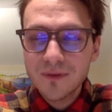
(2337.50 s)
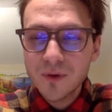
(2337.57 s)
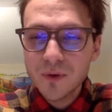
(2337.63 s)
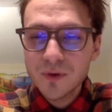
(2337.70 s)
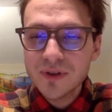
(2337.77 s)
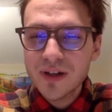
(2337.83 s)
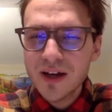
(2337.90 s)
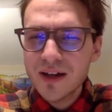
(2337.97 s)

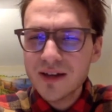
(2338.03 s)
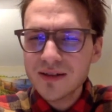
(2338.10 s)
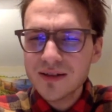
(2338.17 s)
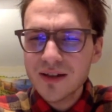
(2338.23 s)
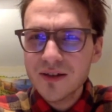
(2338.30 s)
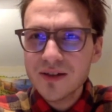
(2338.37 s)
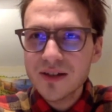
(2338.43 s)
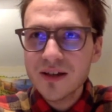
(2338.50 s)
difficult
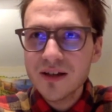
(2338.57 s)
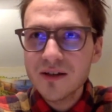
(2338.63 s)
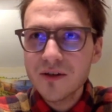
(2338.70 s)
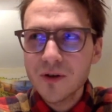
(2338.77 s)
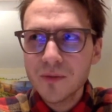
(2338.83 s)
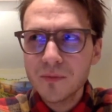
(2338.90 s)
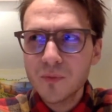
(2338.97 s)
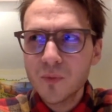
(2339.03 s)
tasks, I'll
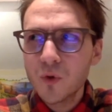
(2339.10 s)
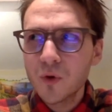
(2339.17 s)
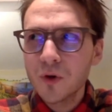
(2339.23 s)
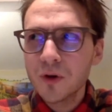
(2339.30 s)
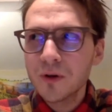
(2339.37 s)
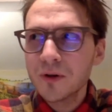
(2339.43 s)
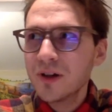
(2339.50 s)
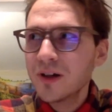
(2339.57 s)
say, or
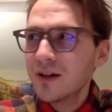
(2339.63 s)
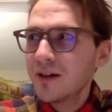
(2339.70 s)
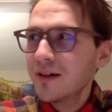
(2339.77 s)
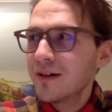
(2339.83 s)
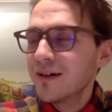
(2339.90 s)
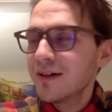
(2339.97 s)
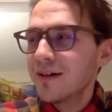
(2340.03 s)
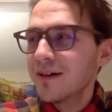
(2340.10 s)
more